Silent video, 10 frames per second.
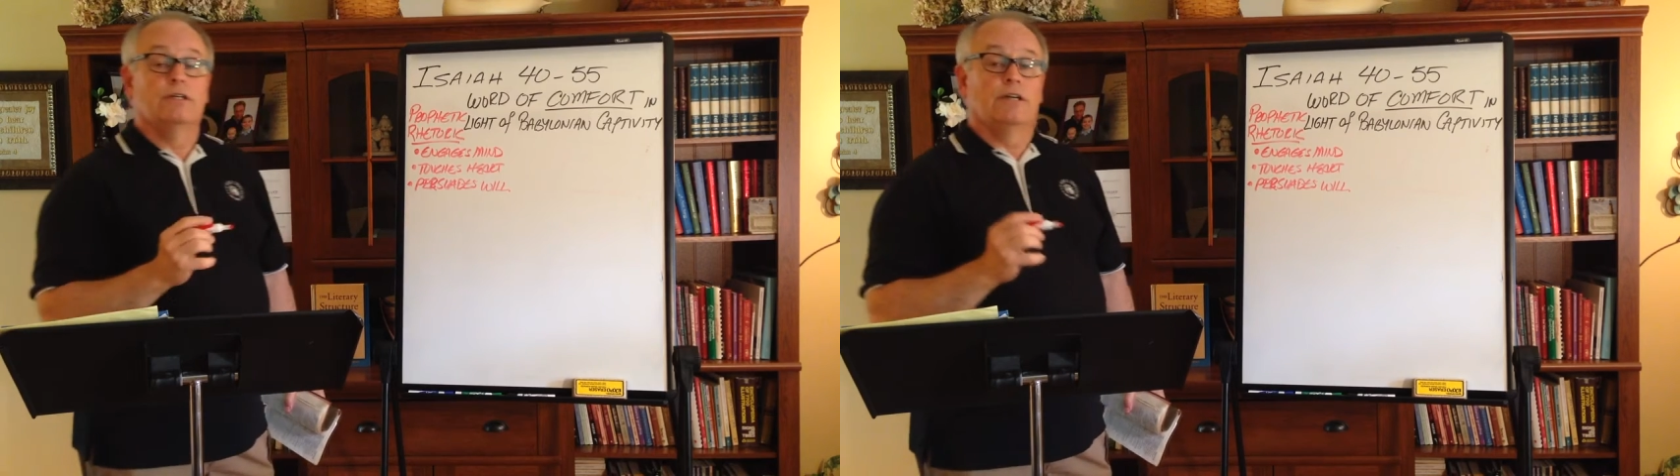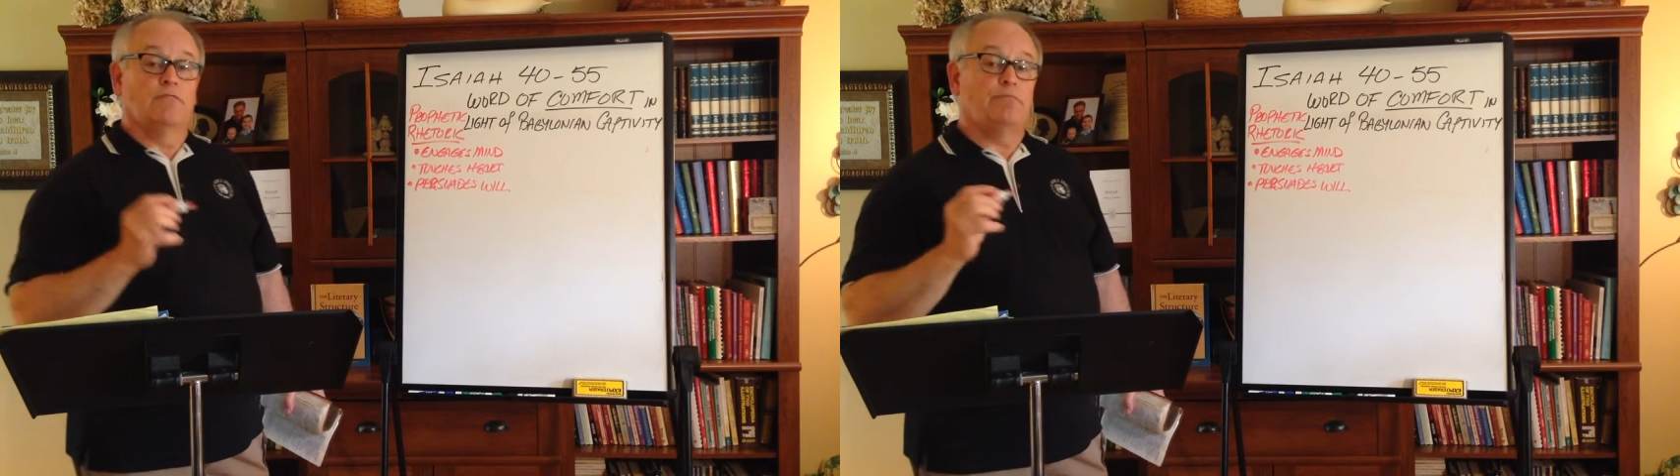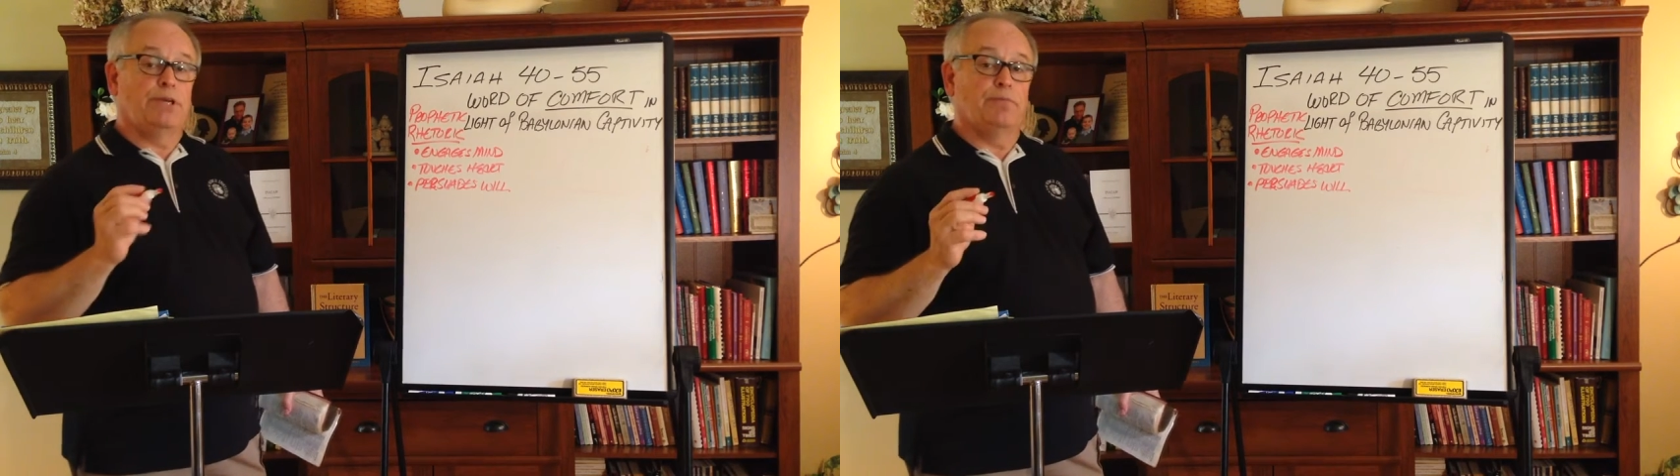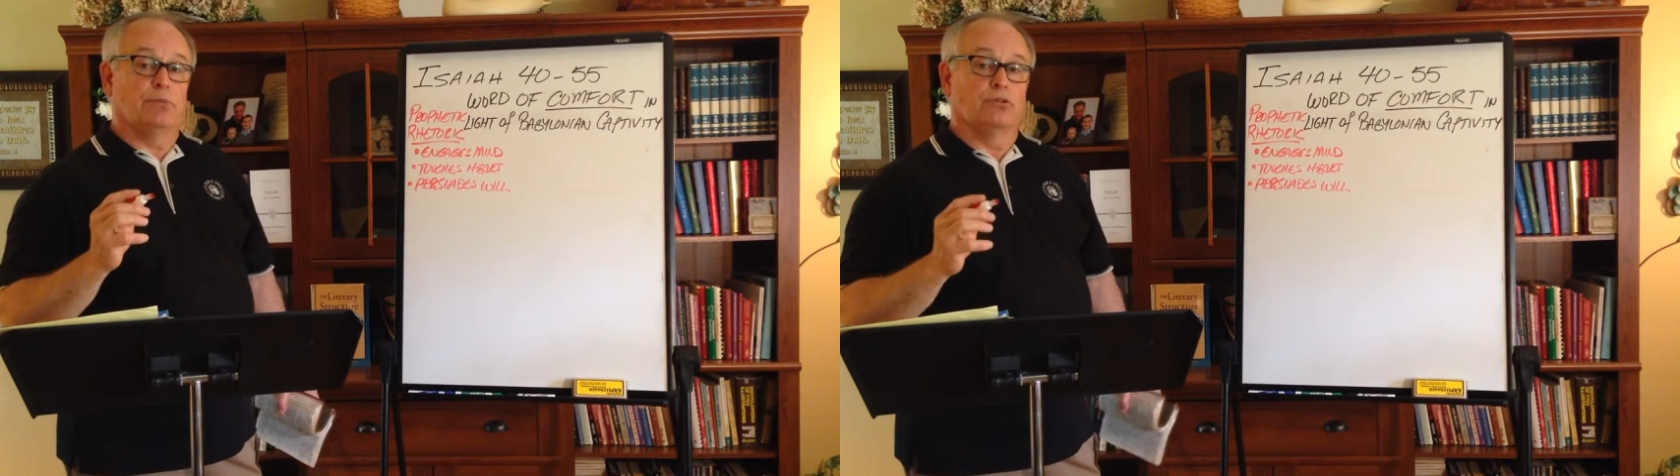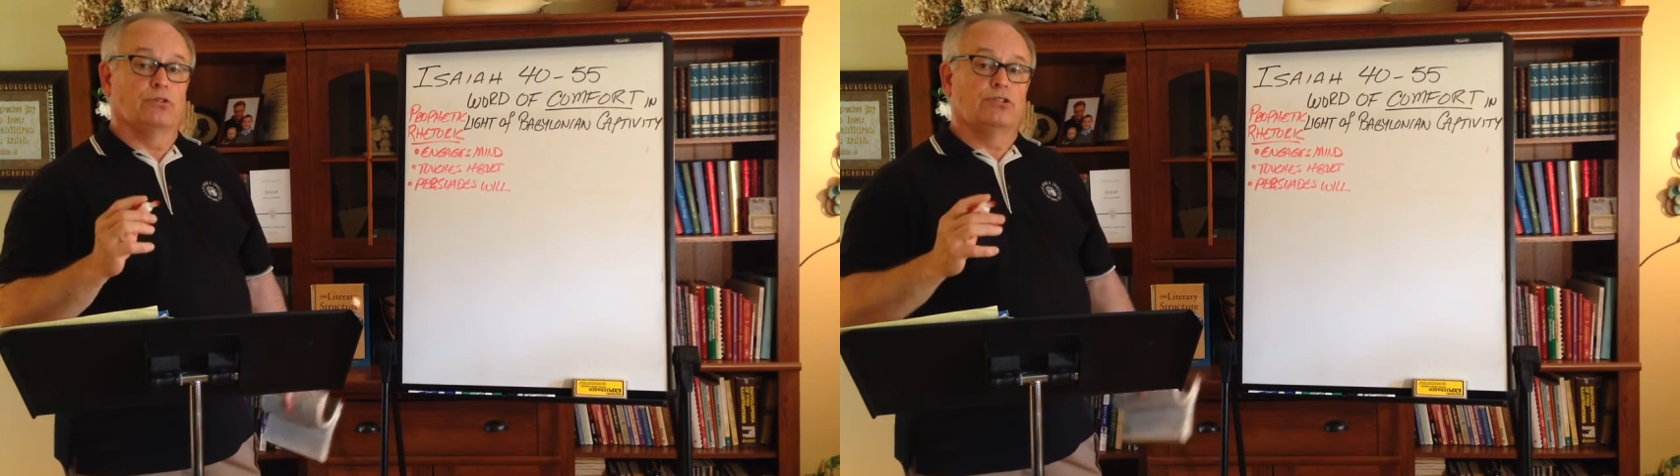of
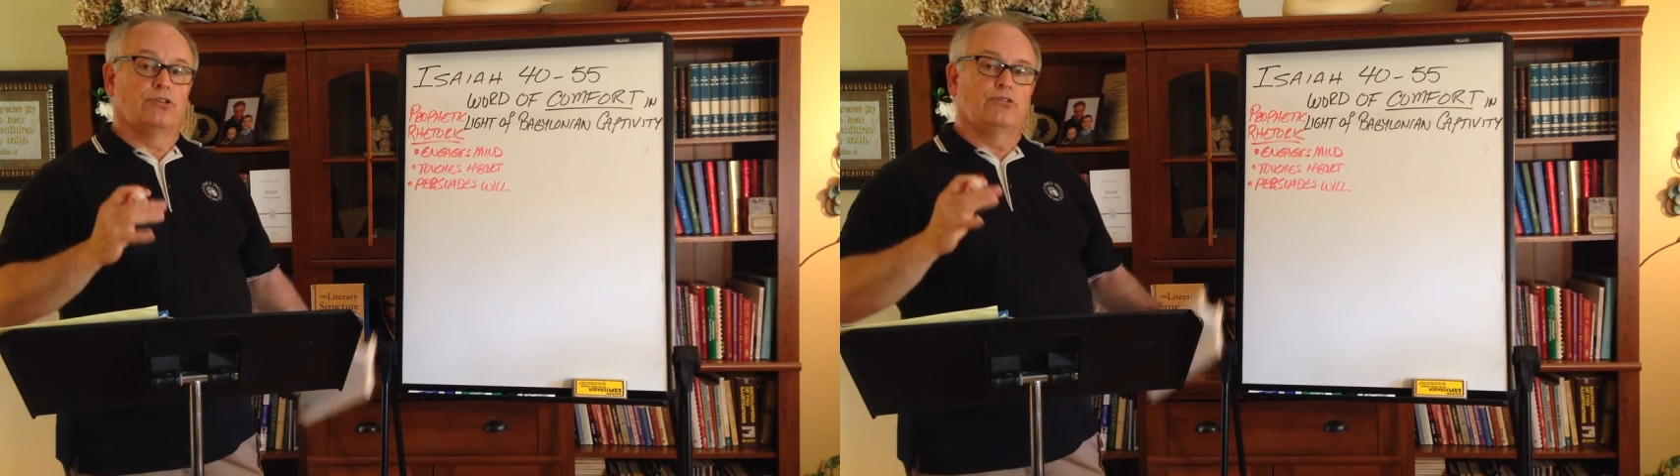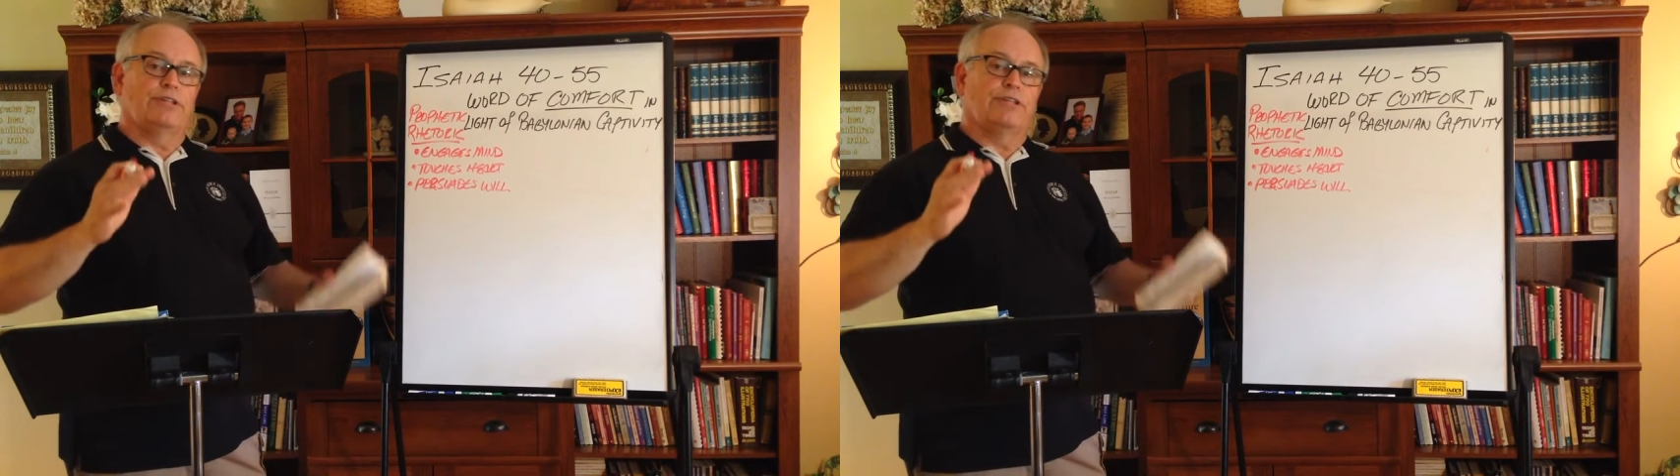people so that